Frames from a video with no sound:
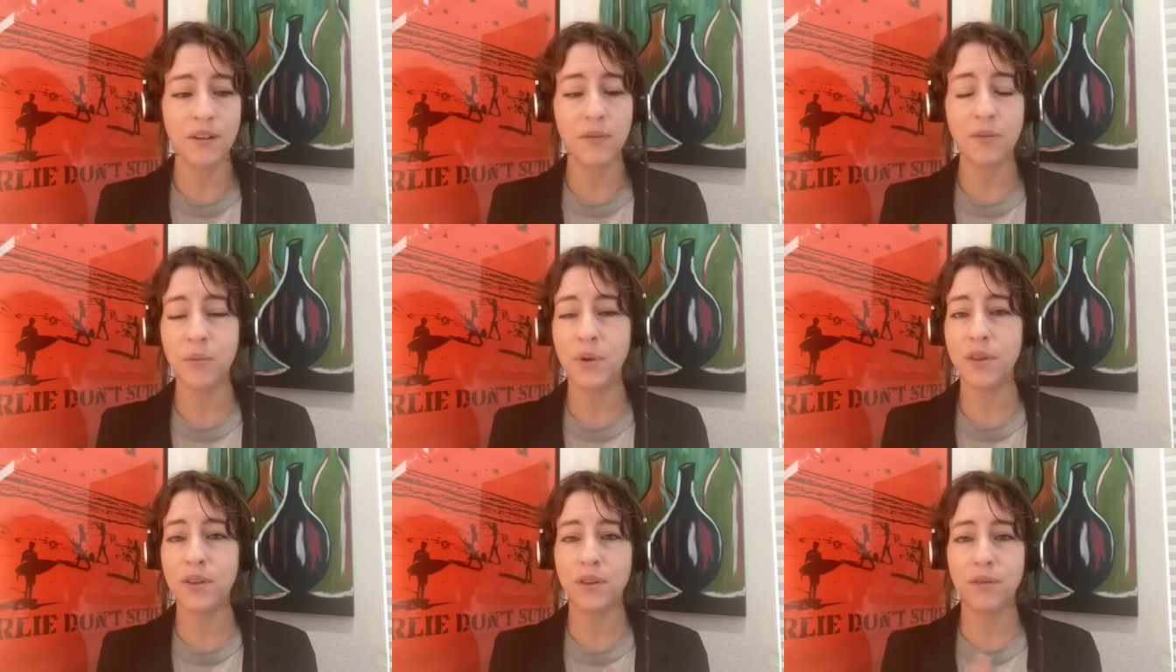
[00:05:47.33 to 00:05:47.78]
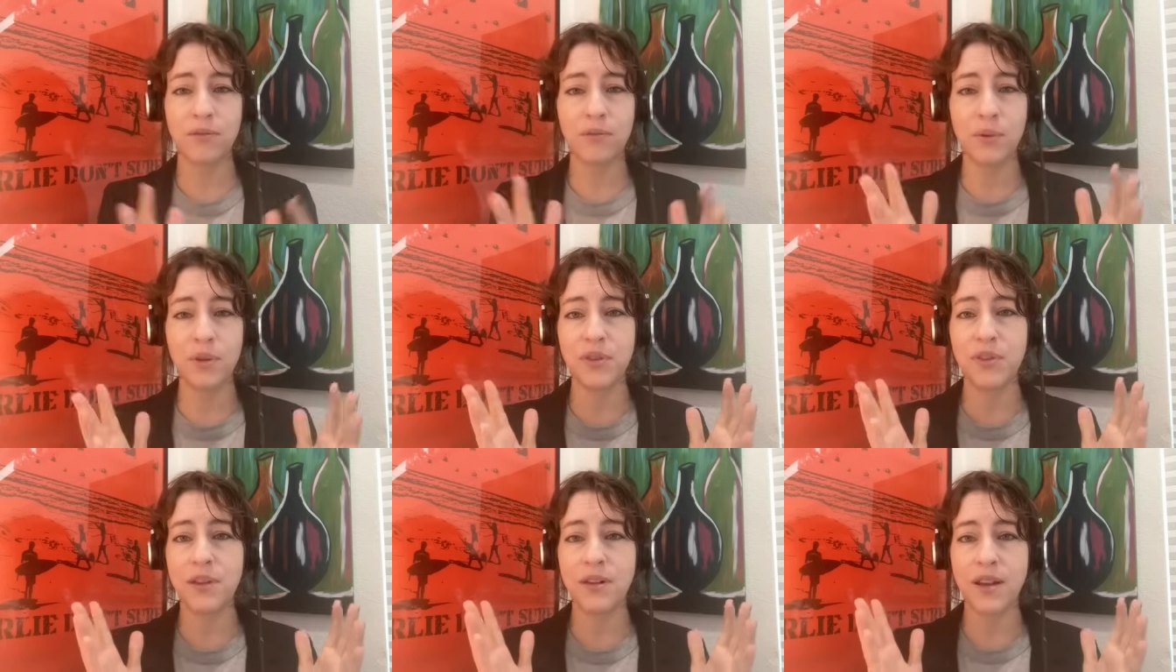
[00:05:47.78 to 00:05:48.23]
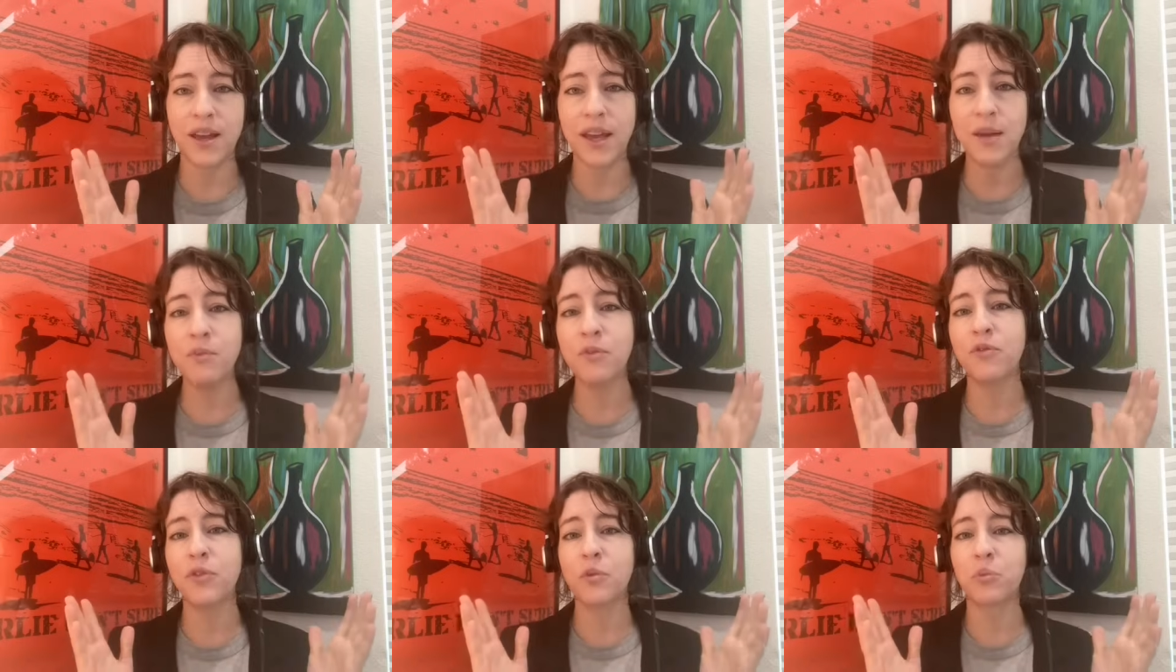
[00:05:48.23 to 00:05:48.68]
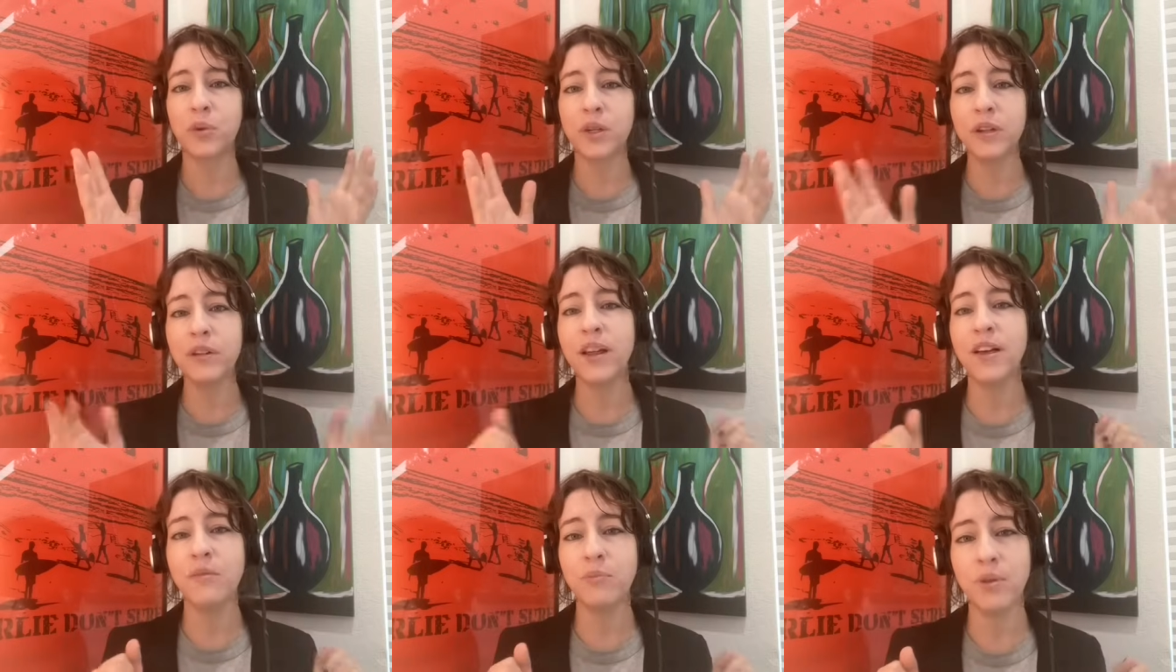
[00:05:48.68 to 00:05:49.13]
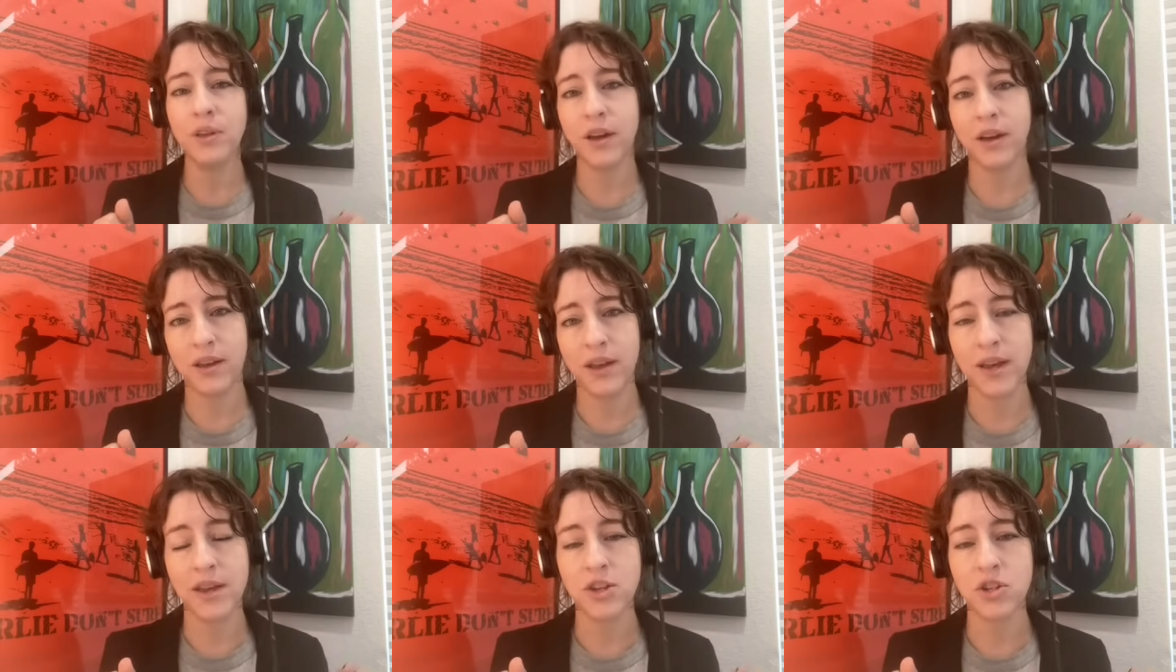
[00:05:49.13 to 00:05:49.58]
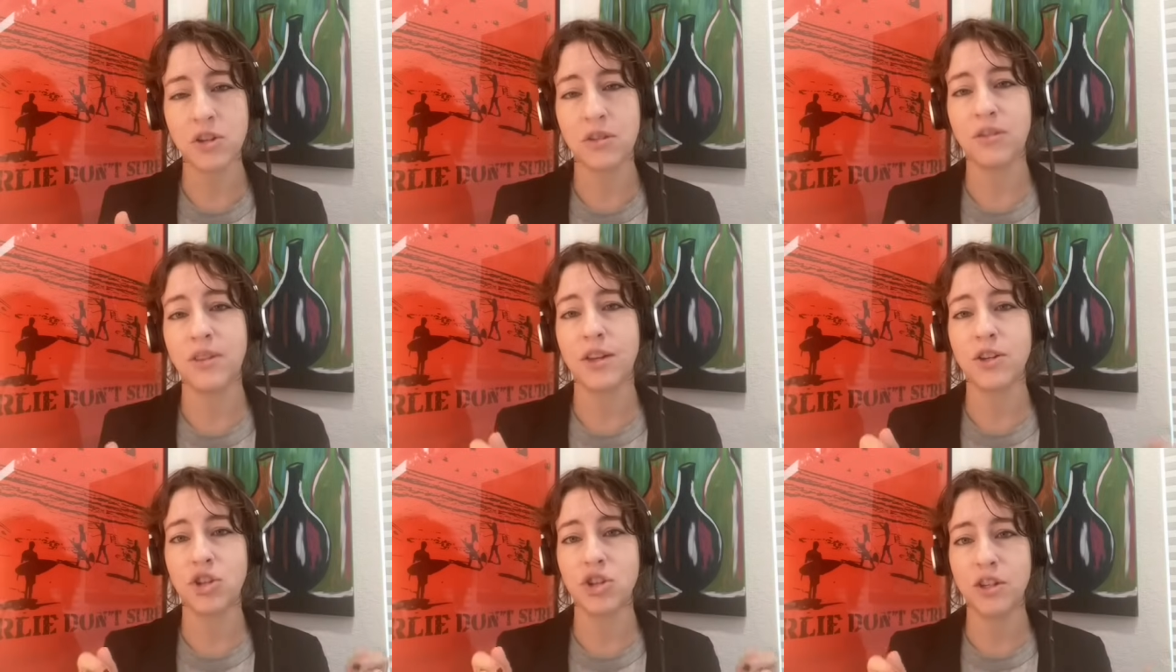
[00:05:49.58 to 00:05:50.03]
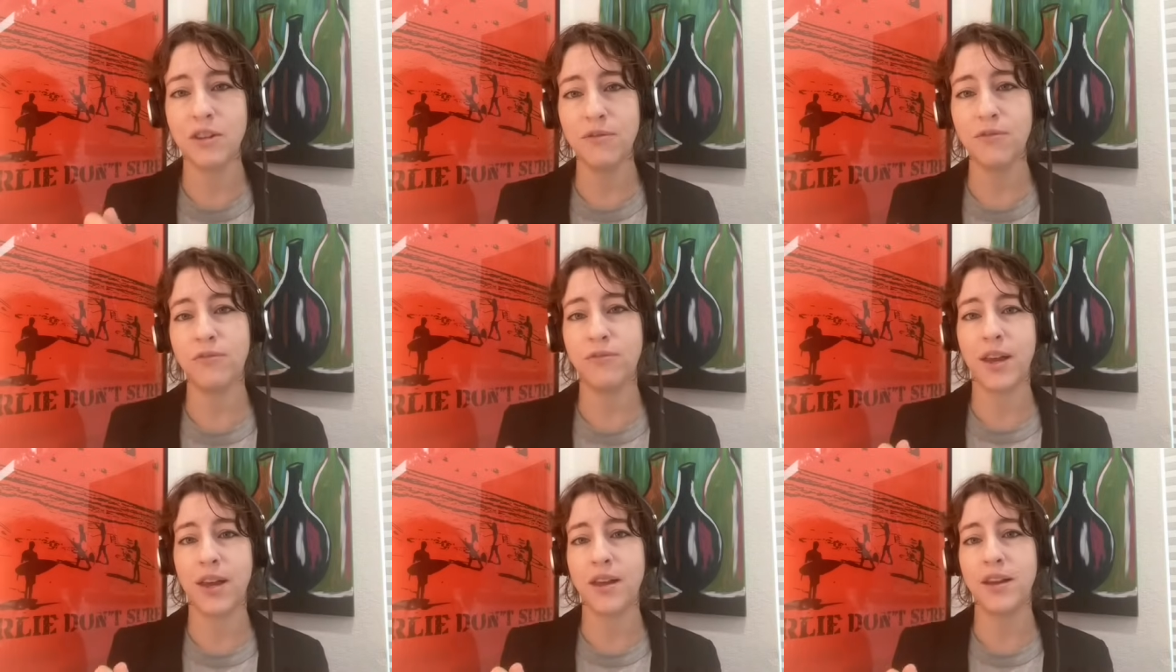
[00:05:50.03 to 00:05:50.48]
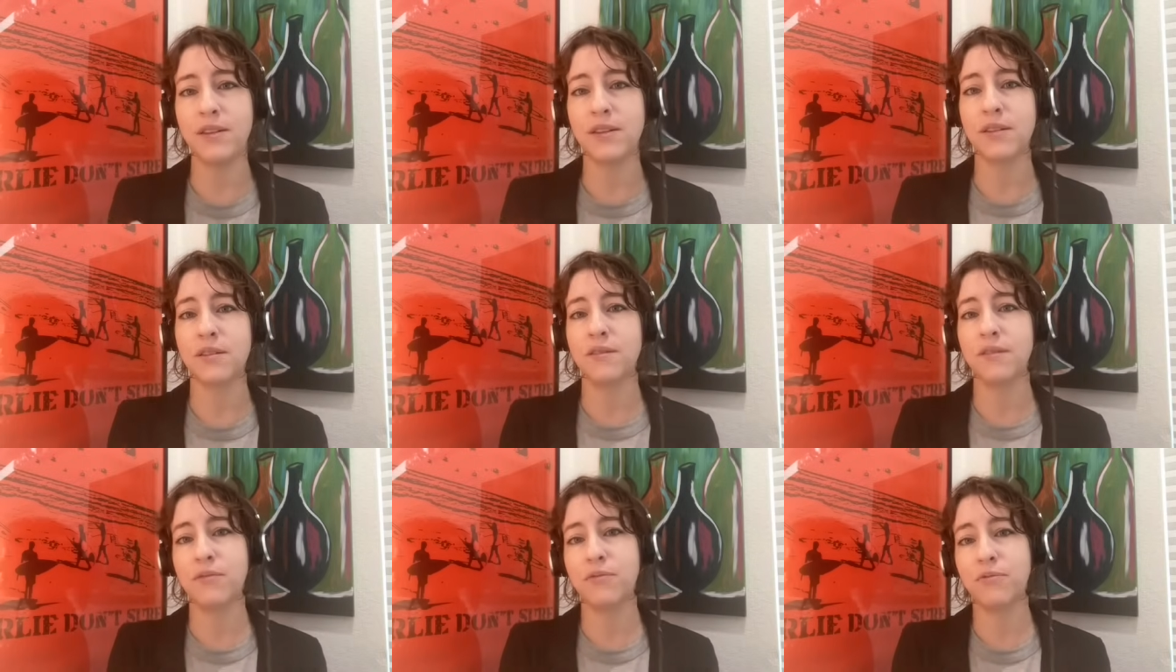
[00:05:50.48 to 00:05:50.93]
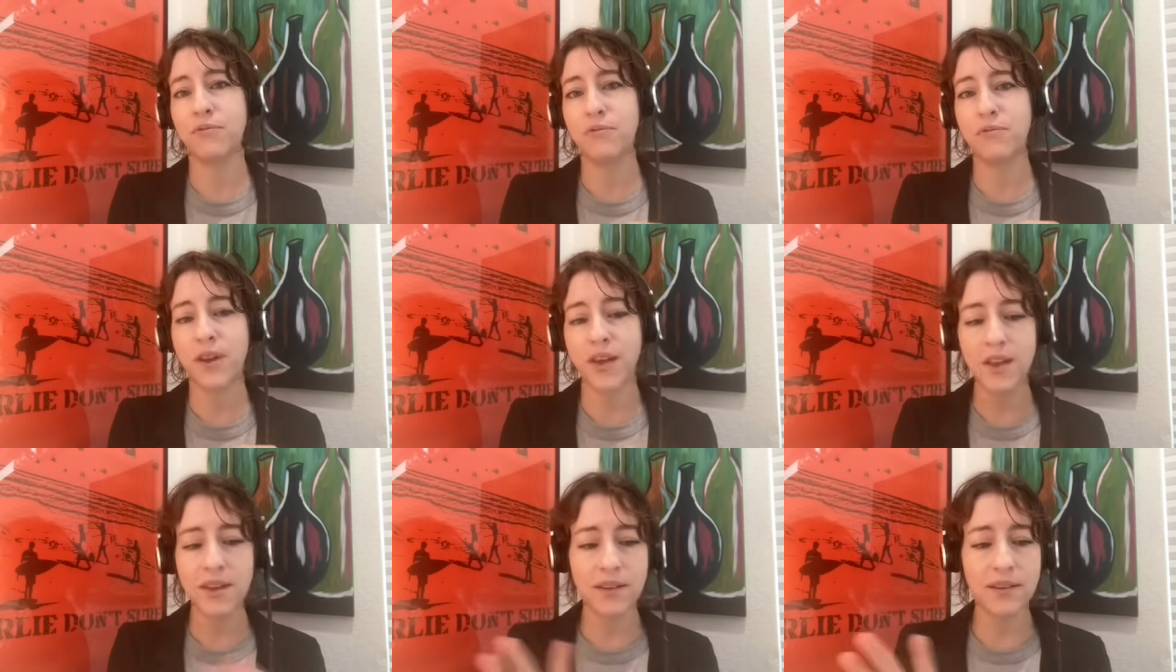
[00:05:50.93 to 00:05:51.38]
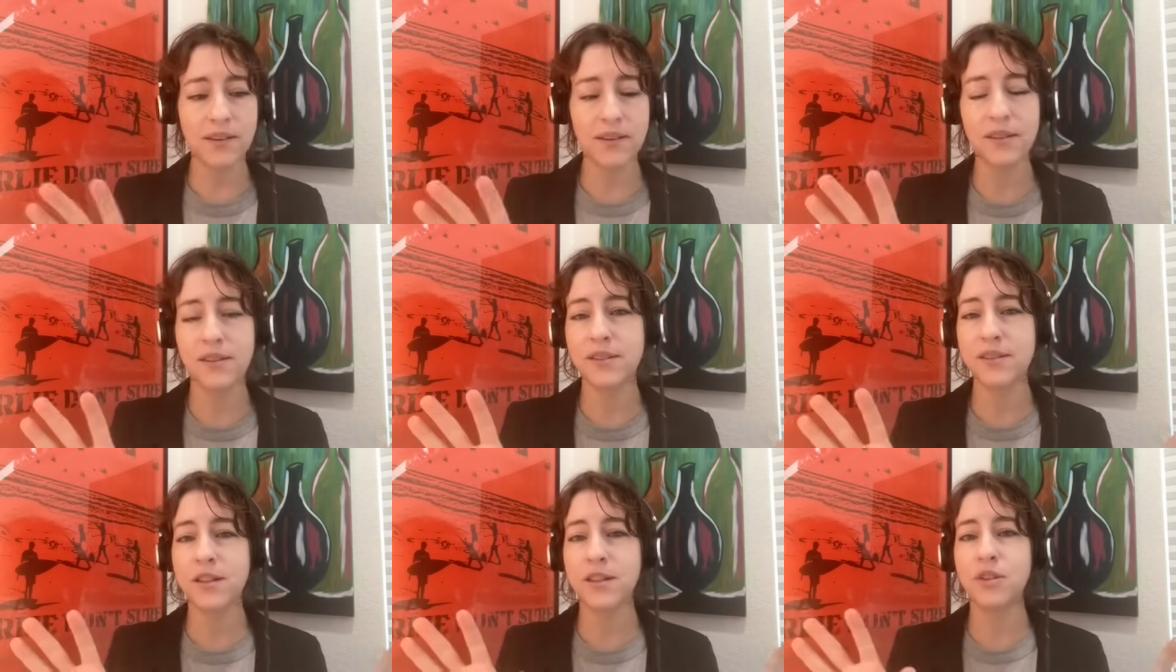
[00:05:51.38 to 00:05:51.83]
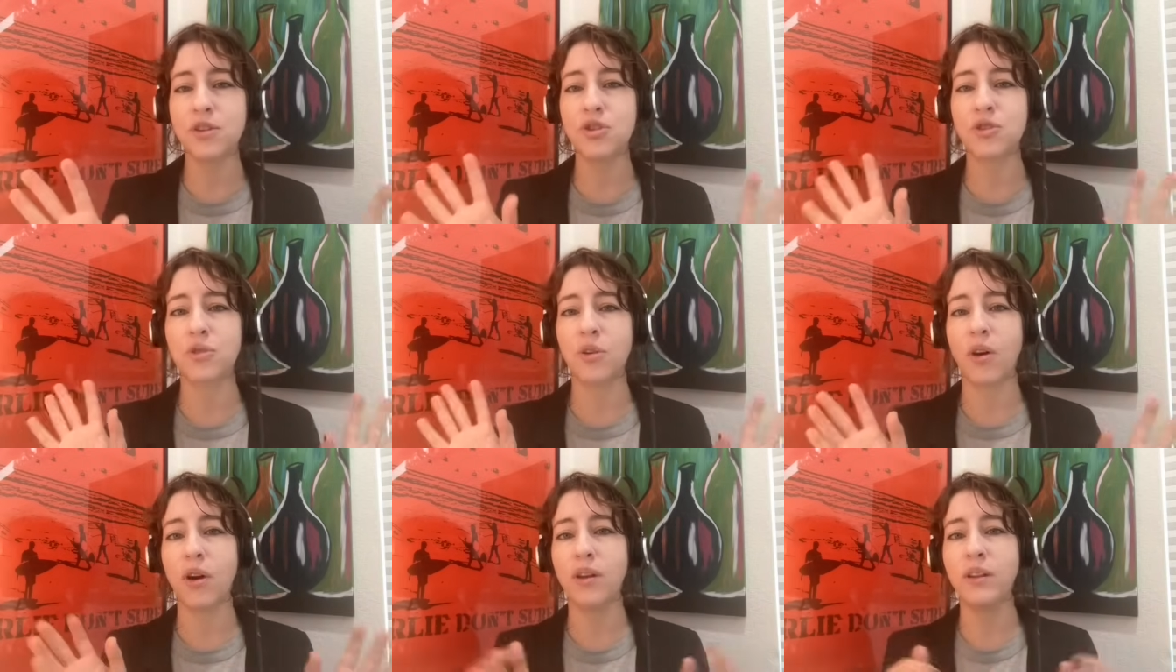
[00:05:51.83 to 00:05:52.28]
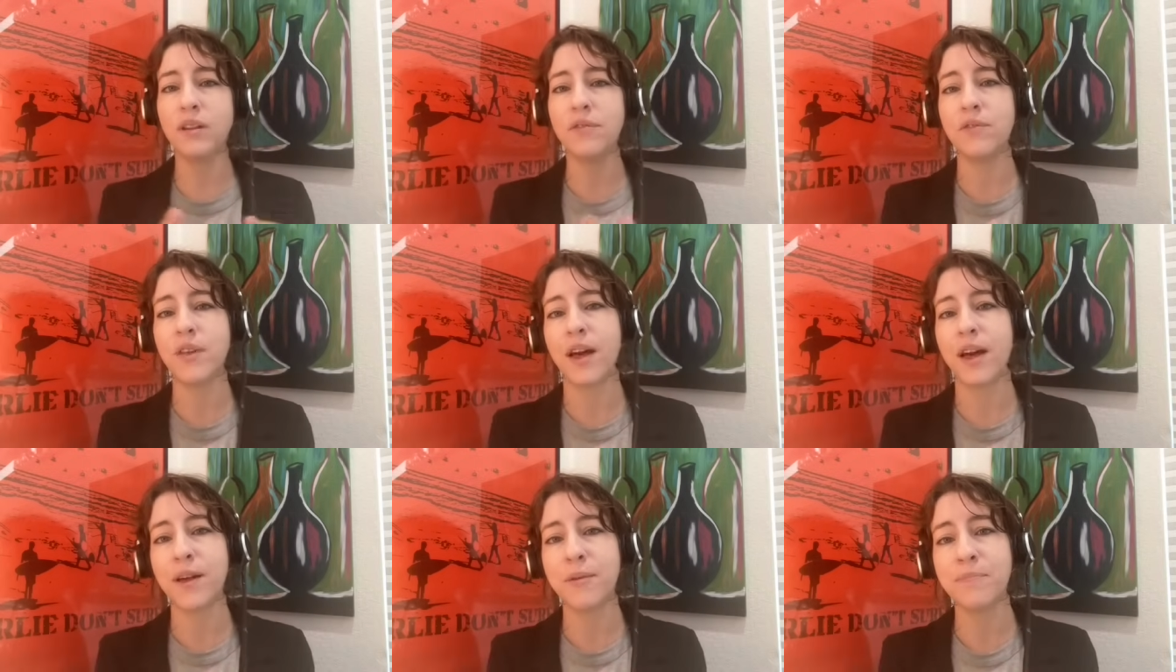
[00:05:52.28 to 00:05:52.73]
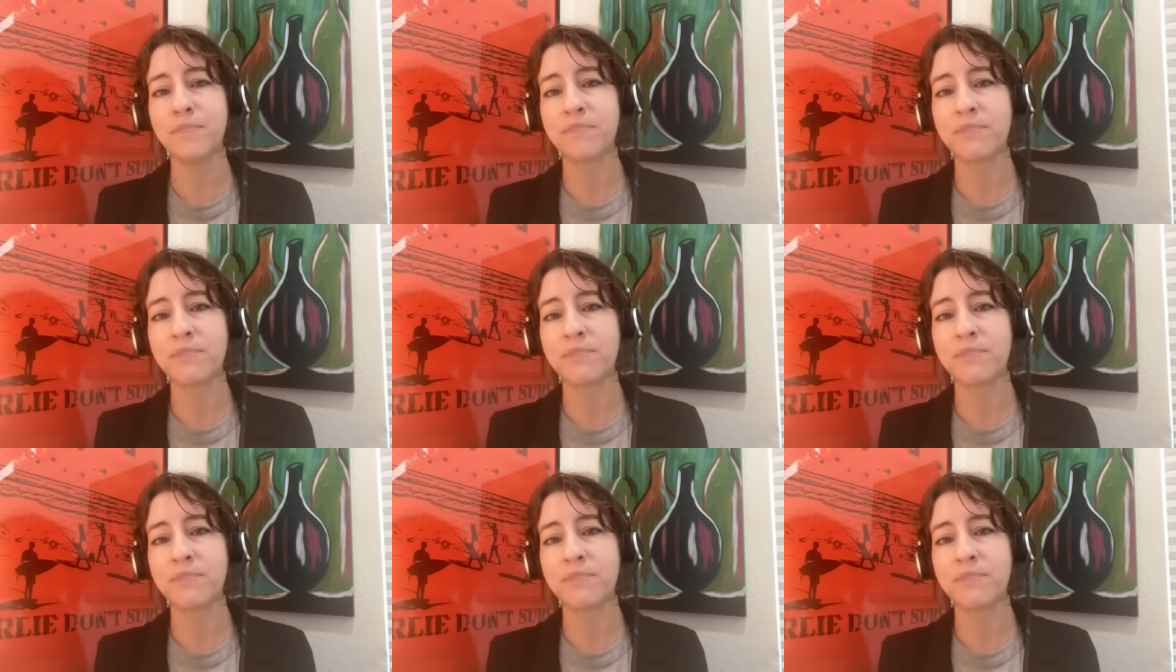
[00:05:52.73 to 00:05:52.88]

with with the name of a real FBI agent that she faked, fake signature, all of that.